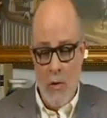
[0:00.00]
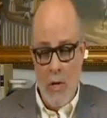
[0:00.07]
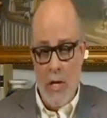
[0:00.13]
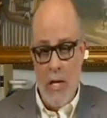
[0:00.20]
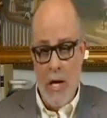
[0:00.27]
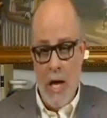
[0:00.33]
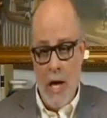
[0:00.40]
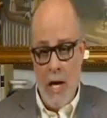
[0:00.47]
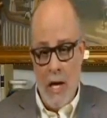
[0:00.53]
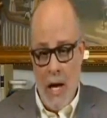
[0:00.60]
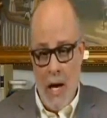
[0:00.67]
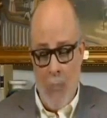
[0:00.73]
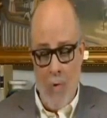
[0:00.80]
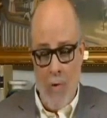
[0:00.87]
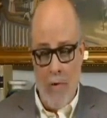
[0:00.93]
Who did he
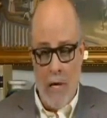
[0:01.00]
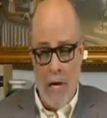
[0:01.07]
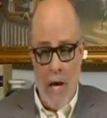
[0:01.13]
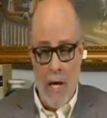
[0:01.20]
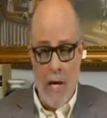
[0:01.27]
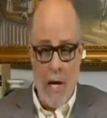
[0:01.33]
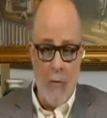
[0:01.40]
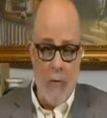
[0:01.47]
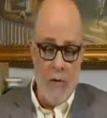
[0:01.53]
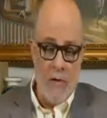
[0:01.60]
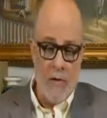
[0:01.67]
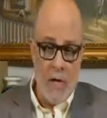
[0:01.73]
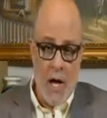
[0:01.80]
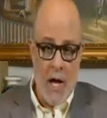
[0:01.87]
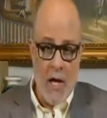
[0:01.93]
hang out with? He hung out with
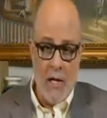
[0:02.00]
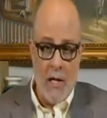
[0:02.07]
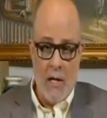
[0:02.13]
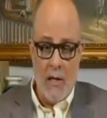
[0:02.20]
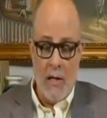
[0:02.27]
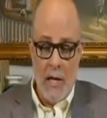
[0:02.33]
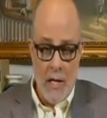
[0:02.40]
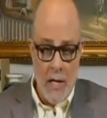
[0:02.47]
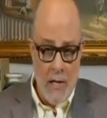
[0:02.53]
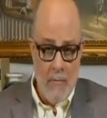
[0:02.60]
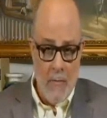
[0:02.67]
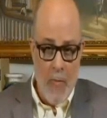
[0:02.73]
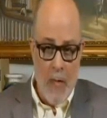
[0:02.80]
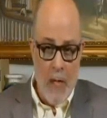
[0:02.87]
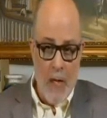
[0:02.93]
this guy
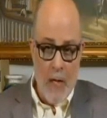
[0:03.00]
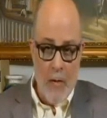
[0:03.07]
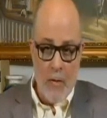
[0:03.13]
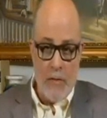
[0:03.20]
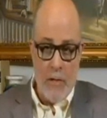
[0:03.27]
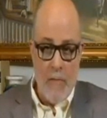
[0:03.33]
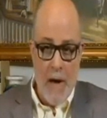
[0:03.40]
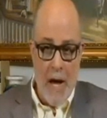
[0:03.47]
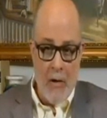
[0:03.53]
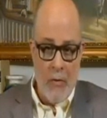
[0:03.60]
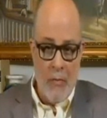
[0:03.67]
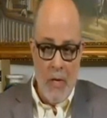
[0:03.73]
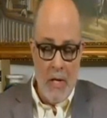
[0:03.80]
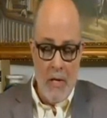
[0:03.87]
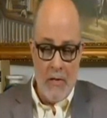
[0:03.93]
Khalidi, who was a
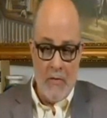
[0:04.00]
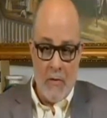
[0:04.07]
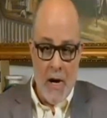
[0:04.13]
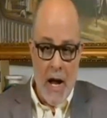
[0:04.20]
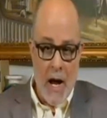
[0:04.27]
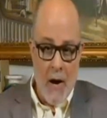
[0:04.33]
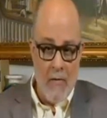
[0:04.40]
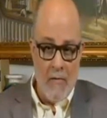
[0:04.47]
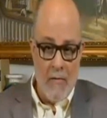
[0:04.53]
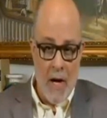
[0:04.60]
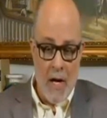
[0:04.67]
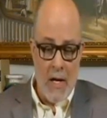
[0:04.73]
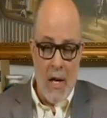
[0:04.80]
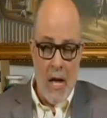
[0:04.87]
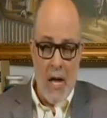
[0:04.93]
mouthpiece for
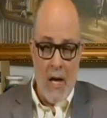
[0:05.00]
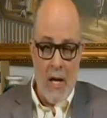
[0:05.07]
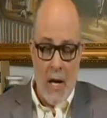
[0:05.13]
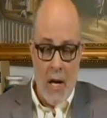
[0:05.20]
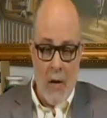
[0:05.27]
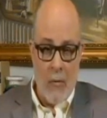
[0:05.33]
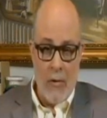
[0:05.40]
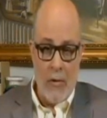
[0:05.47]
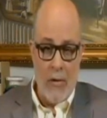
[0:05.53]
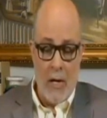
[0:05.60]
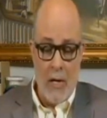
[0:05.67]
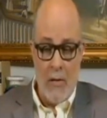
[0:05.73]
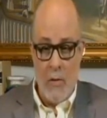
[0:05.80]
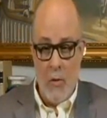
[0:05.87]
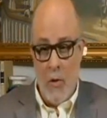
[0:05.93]
Arafat. He hung out with
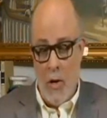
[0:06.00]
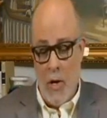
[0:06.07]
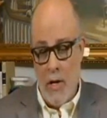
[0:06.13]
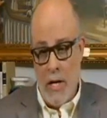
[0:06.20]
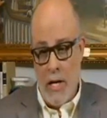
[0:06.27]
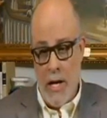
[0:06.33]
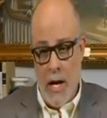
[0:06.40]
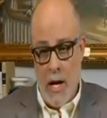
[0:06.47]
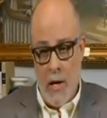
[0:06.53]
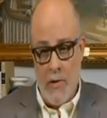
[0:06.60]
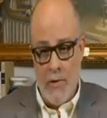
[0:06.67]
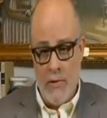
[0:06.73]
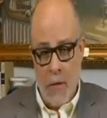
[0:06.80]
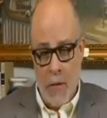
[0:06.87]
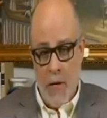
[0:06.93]
Dohrn and
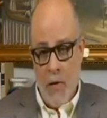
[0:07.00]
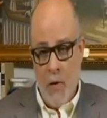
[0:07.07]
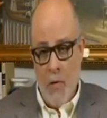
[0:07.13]
Ayers.